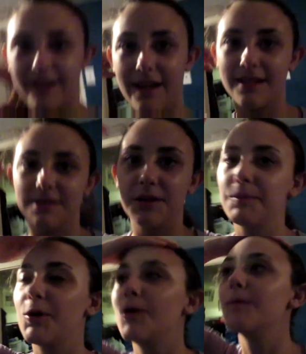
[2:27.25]
Hey guys, so
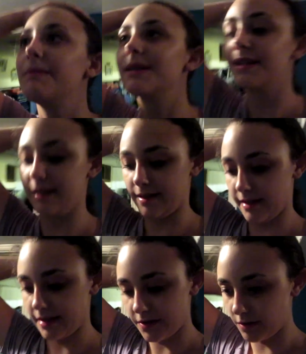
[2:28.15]
I'm home.
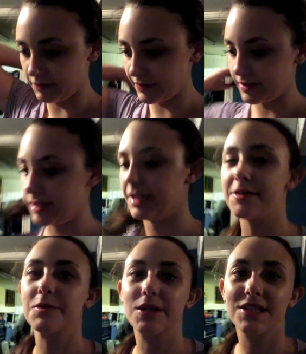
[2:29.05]
It's like 12.30. I
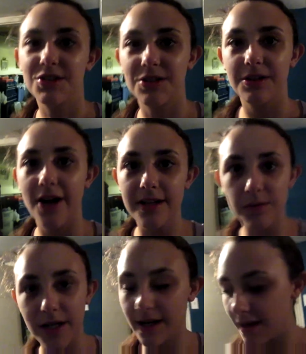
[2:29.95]
just wanted to show you
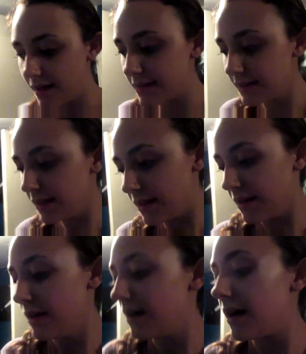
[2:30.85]
guys what I got.
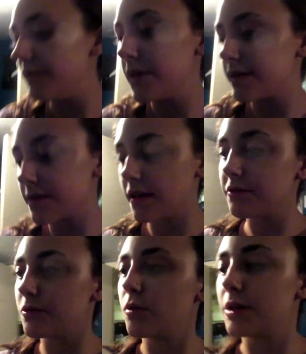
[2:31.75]
Um, this
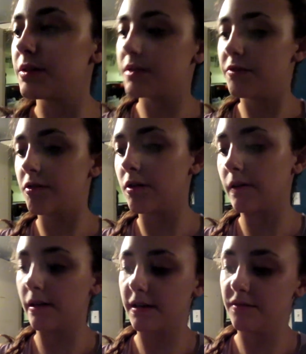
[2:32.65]
stuff was
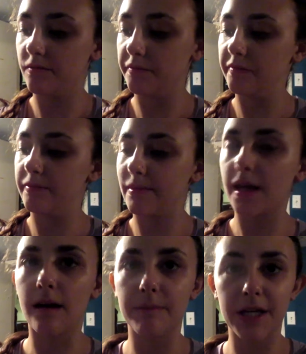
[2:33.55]
for
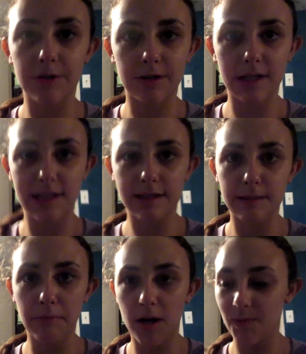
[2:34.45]
um,
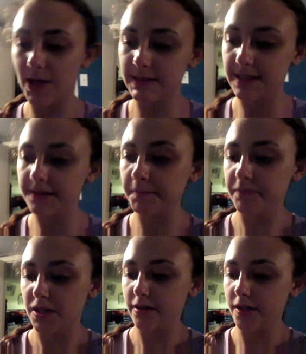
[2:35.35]
Adrian's mom, Roxy.
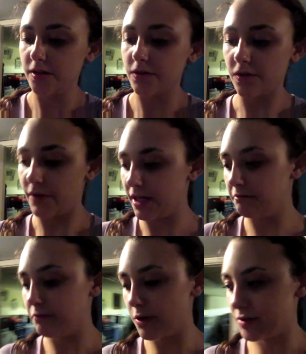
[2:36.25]
So I
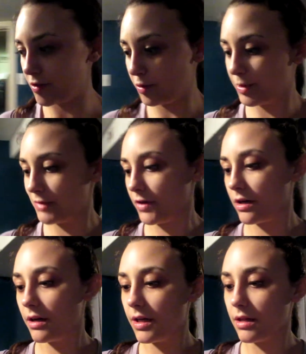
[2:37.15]
got four soaps for
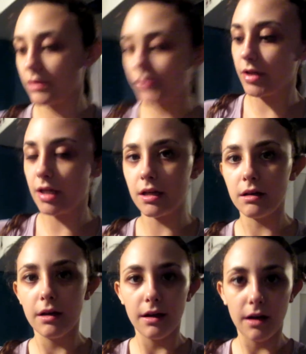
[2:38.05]
her and
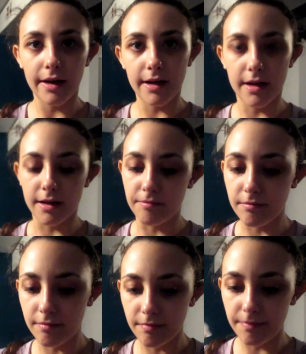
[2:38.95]
three um,